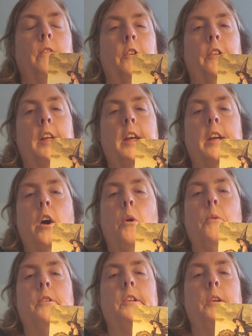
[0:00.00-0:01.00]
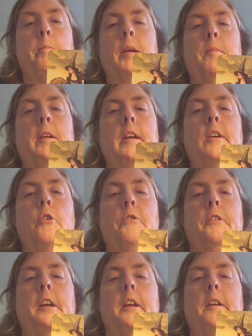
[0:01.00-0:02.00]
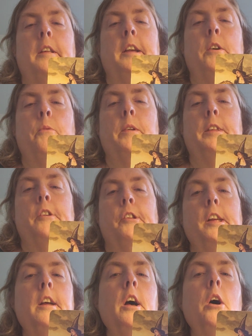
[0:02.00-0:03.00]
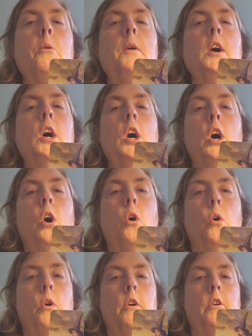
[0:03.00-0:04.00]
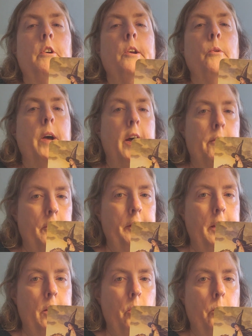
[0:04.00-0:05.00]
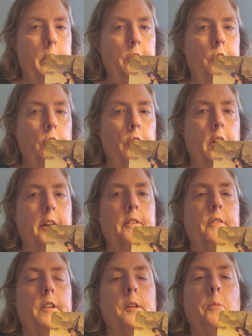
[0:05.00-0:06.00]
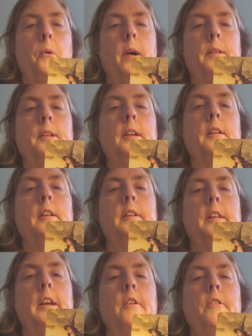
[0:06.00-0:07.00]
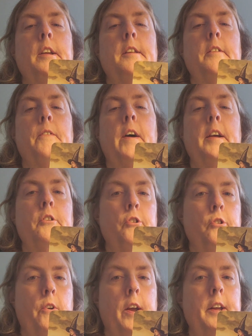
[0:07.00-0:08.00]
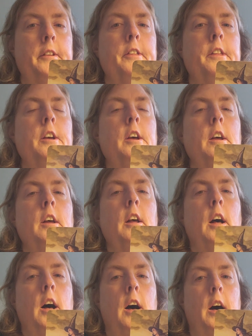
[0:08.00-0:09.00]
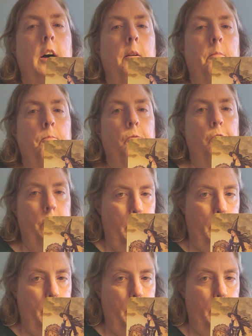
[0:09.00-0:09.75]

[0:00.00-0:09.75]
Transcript: for Leo, so maybe you're going to deal with a Leo or you have a Leo in your life at the present that you need to find strength um,